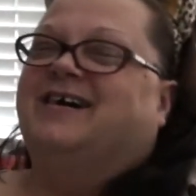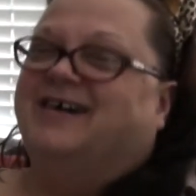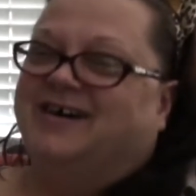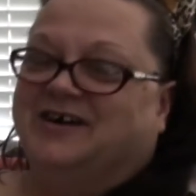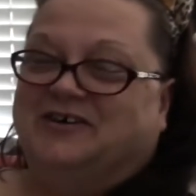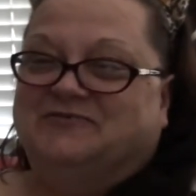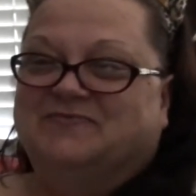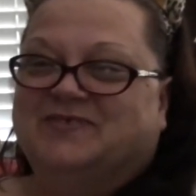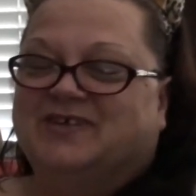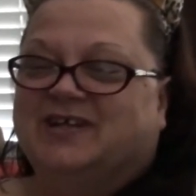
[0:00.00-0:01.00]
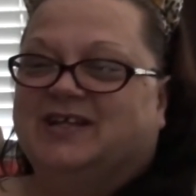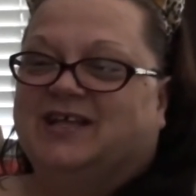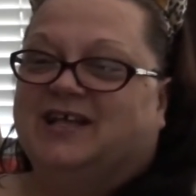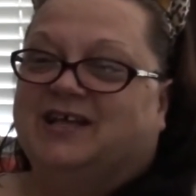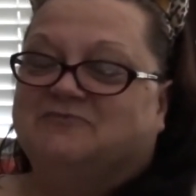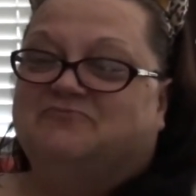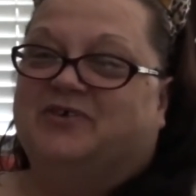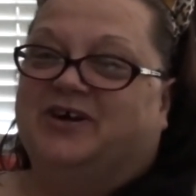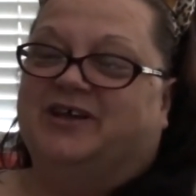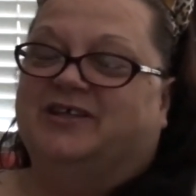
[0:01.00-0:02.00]
Um,
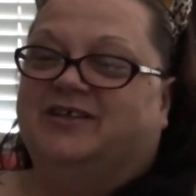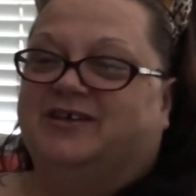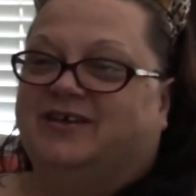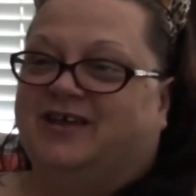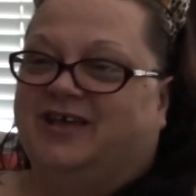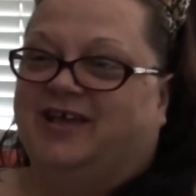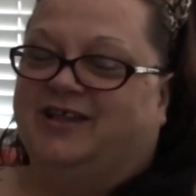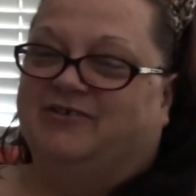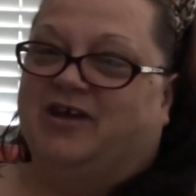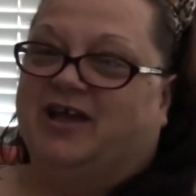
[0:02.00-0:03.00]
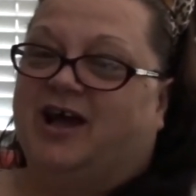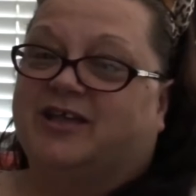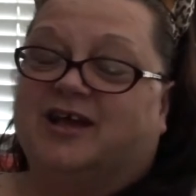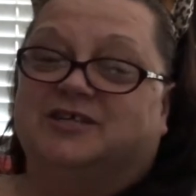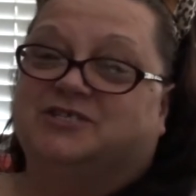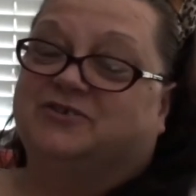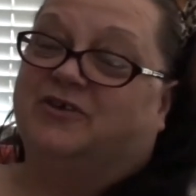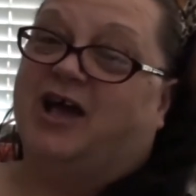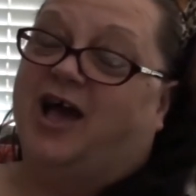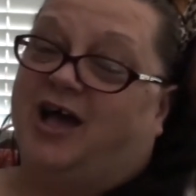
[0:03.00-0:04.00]
but anyway, I got
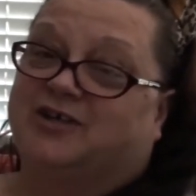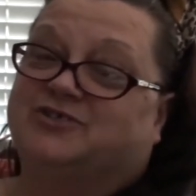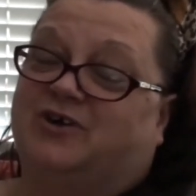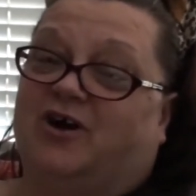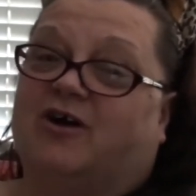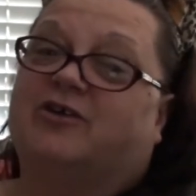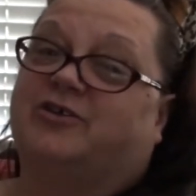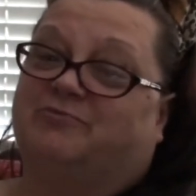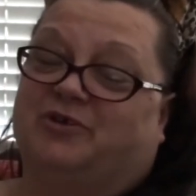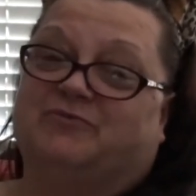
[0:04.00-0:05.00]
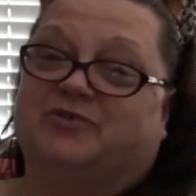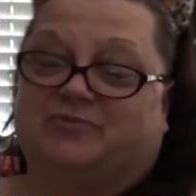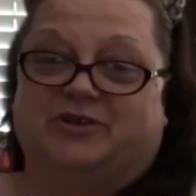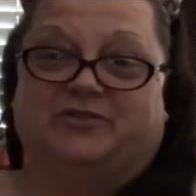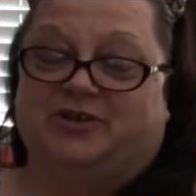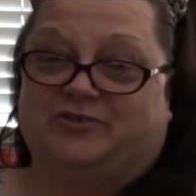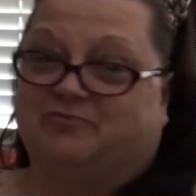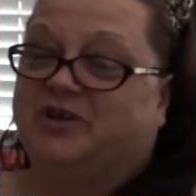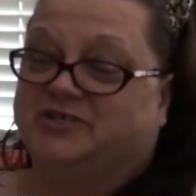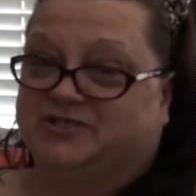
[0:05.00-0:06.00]
into an actual argument with one of the other
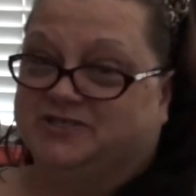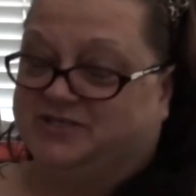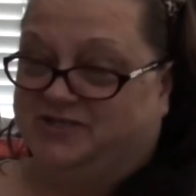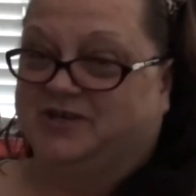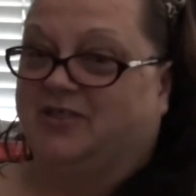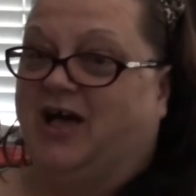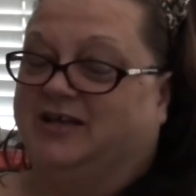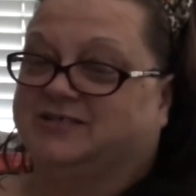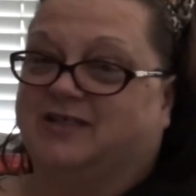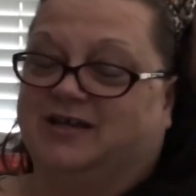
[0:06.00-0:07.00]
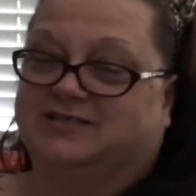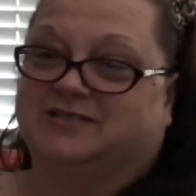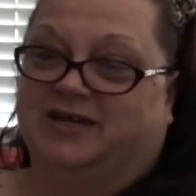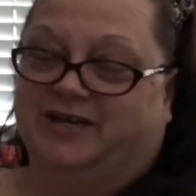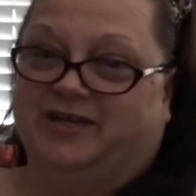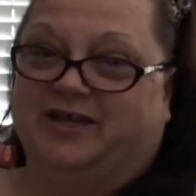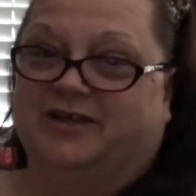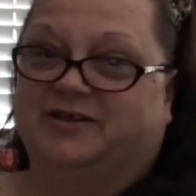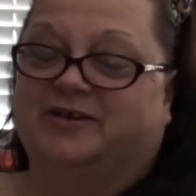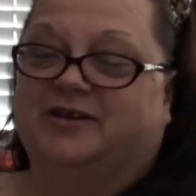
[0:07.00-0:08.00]
patients in the class last night,
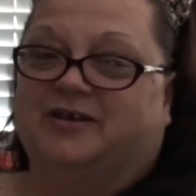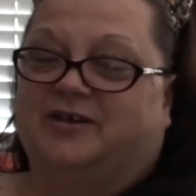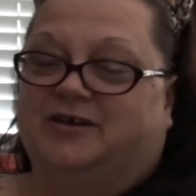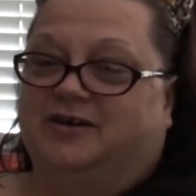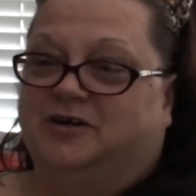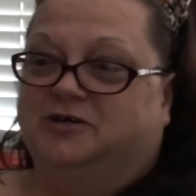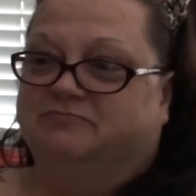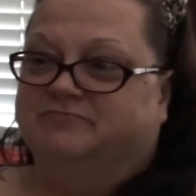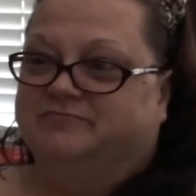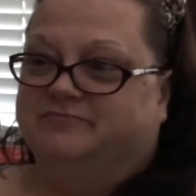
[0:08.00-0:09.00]
and um,